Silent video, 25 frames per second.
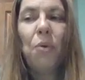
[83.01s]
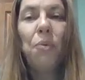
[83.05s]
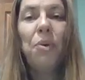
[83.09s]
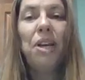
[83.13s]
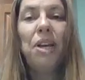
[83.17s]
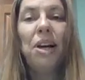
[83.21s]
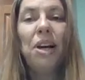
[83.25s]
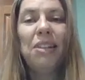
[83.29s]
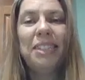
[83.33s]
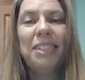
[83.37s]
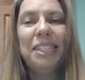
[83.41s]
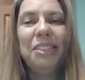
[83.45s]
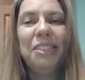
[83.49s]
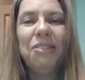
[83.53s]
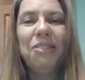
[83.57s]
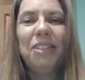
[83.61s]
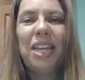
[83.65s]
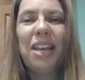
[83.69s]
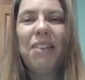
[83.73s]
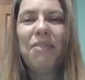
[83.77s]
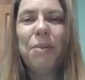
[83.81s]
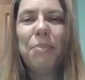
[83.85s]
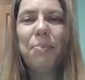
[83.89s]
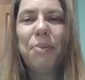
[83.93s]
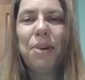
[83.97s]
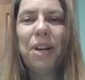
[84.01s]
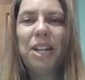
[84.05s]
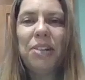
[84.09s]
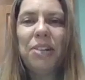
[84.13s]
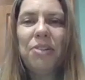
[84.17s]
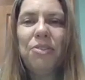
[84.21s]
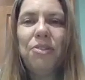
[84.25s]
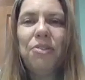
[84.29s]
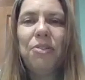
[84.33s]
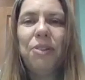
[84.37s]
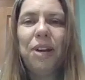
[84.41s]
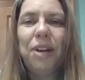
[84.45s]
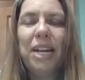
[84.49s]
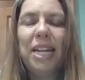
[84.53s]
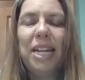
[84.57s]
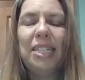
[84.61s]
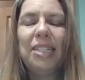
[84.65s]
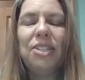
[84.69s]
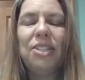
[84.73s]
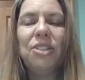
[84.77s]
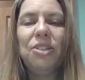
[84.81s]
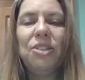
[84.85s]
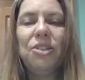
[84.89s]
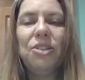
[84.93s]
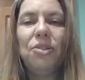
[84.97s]
We also gave a brand new grant
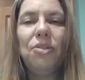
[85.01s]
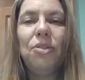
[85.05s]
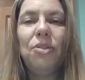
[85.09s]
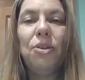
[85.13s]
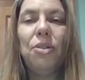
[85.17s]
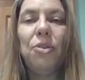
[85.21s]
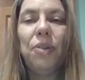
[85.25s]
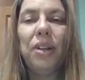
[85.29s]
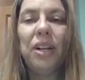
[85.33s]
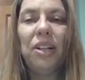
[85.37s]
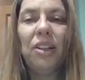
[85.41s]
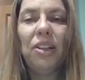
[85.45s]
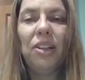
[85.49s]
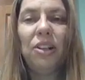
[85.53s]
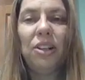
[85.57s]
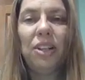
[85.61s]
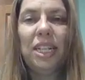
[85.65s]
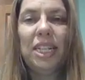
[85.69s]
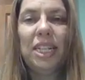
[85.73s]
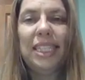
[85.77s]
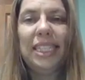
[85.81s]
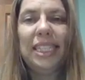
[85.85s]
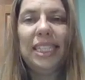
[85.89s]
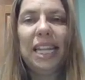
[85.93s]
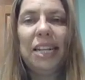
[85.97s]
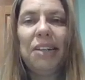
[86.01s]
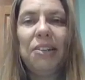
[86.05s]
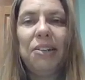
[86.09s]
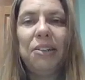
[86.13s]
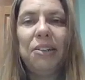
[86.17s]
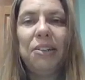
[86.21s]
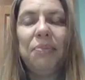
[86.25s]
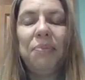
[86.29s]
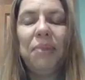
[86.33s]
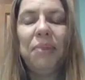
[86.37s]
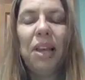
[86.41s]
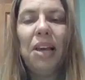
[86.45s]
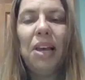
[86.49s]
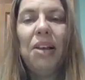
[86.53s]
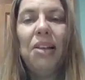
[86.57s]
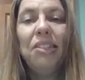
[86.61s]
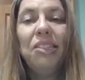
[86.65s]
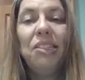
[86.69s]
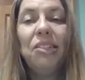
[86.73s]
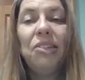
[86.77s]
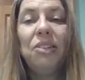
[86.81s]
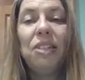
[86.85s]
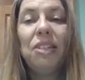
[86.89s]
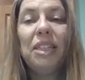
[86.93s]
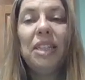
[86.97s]
to Career Learning Center
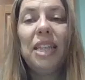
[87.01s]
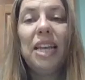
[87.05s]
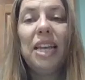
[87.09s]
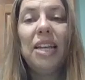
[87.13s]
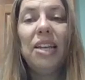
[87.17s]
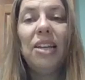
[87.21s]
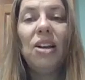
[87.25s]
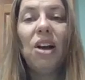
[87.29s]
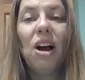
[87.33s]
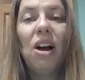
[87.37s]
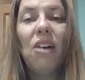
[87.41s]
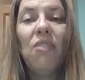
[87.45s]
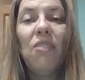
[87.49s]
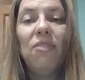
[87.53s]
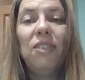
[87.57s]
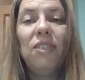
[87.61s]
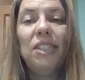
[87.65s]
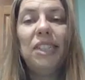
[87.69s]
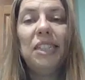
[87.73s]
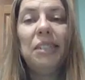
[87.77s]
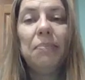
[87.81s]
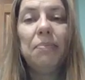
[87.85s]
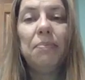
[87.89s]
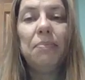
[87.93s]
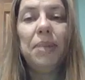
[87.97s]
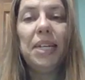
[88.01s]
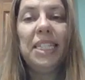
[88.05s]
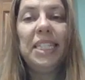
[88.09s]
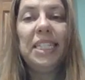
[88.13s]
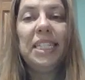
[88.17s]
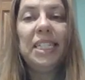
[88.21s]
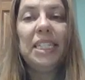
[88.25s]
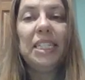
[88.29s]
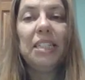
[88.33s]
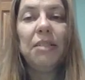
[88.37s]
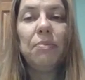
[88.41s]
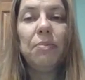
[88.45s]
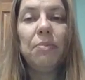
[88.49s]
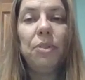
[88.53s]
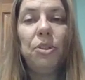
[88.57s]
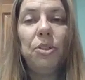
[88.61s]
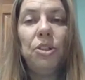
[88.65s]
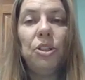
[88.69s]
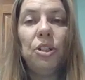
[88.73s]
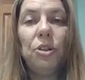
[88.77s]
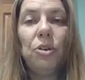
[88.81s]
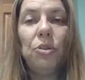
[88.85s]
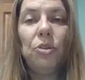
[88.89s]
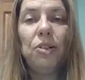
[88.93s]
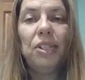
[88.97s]
so that they can offer some basic
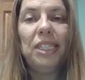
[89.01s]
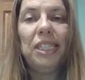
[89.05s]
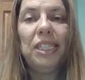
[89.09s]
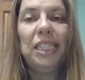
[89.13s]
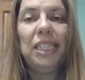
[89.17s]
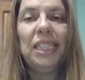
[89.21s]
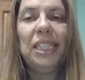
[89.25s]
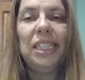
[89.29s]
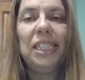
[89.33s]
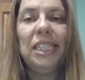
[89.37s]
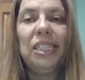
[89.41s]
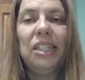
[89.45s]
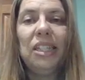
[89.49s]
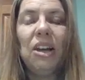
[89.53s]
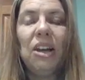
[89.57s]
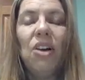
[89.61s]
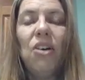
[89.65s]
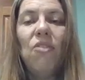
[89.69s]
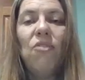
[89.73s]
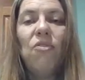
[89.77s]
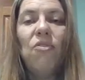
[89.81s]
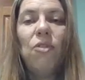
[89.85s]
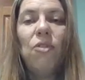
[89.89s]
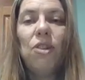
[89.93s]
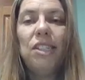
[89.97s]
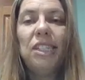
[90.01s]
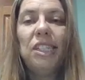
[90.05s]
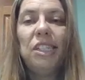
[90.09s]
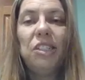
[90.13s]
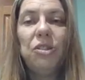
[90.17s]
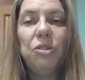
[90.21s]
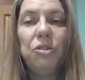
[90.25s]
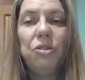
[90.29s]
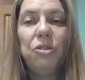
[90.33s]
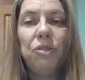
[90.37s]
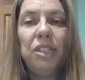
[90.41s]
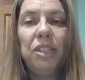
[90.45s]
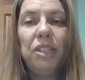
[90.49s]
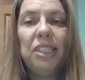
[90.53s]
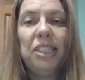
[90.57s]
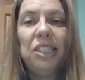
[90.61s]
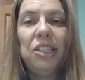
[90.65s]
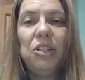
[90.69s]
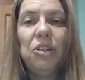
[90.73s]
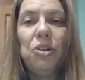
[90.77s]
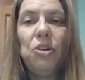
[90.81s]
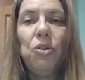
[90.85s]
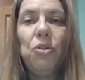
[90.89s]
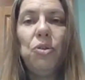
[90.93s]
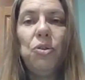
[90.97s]
computer courses for
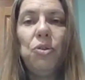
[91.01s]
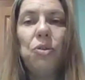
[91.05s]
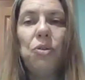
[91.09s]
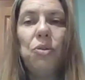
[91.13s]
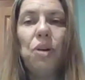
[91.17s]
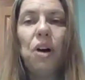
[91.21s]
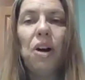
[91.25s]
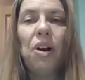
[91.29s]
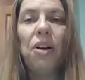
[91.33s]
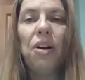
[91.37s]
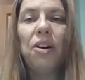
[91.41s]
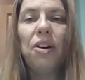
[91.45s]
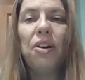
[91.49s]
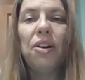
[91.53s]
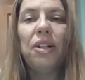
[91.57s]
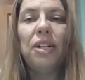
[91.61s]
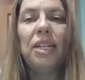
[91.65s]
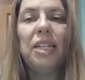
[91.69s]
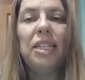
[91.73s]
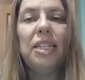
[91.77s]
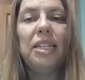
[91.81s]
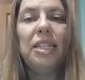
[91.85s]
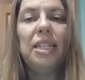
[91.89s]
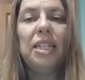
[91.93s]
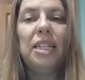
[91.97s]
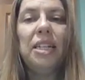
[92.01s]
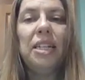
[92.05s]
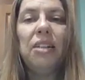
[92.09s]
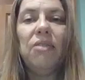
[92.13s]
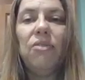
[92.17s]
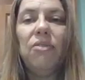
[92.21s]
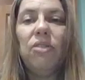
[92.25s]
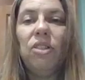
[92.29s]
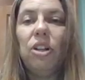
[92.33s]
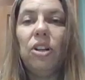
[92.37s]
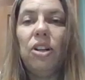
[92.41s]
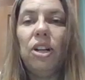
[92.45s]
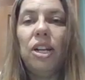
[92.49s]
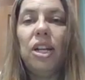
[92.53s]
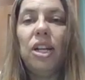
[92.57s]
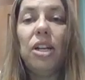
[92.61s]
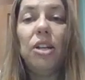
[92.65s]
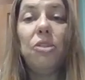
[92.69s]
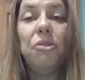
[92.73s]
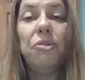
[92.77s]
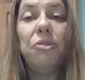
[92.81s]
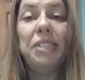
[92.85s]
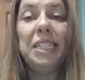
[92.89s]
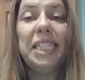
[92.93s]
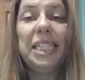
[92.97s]
students who are in need of learning a
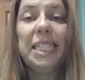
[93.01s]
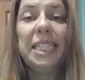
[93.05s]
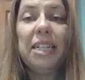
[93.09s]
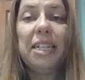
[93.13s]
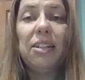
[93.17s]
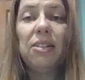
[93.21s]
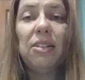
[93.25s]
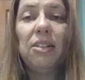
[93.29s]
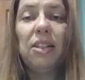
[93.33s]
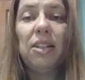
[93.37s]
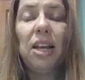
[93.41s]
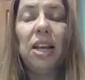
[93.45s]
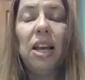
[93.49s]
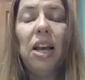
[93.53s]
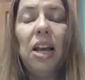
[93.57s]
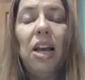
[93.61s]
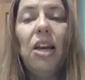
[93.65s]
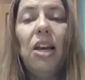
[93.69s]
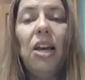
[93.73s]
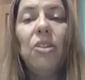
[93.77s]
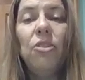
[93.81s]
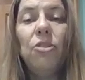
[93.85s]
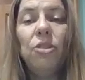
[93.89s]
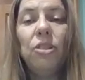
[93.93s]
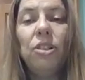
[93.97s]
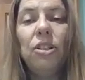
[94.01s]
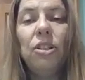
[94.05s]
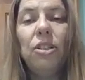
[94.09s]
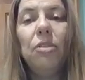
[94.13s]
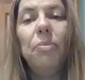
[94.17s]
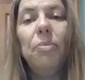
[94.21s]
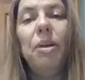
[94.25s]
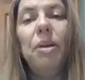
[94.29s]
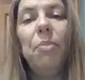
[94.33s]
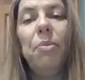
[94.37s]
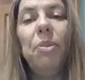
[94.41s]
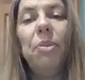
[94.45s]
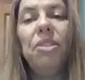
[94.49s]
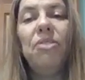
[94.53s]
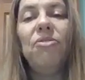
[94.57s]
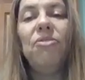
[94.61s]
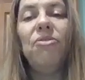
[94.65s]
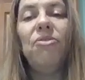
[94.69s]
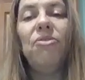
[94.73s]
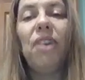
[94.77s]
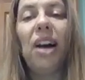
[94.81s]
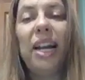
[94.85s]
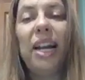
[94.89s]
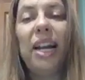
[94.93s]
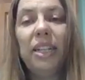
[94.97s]
new skill in order to be able to
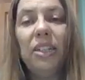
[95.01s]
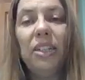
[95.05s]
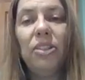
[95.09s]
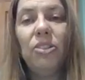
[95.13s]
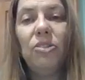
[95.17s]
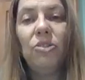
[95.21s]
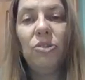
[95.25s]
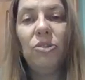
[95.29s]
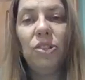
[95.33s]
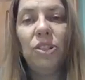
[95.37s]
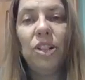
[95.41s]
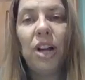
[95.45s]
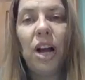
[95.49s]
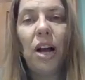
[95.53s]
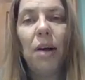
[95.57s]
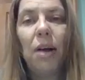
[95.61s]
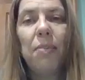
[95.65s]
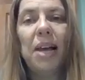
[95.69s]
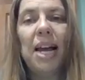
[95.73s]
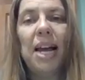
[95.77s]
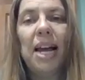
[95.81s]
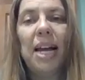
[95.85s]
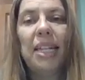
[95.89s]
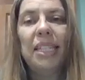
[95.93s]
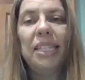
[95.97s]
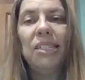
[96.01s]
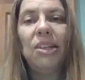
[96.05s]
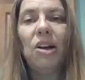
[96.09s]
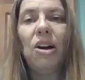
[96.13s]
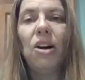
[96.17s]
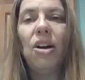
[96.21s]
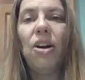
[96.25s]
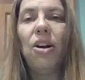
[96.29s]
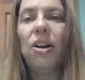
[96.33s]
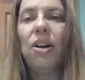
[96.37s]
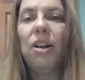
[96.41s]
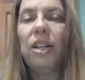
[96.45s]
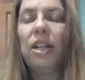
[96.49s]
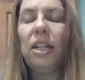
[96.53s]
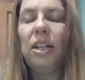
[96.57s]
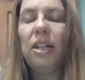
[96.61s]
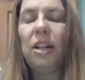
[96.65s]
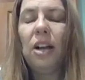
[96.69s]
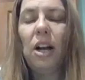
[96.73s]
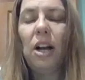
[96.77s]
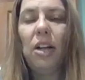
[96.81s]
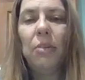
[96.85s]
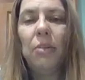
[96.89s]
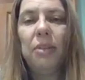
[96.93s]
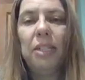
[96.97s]
find a new job as our
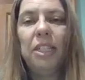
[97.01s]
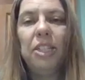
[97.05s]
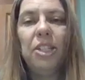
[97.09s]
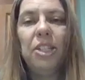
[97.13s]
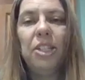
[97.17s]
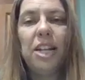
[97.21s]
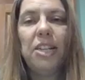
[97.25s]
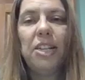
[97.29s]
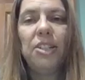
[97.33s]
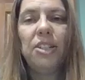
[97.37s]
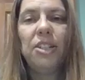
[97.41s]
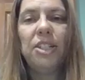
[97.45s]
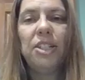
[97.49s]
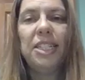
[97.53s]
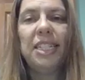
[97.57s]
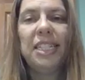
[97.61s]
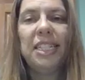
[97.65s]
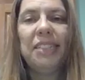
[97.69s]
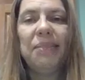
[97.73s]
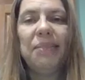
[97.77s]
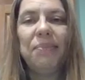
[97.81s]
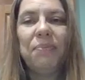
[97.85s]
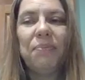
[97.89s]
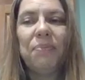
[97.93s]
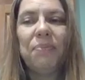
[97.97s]
economy changes.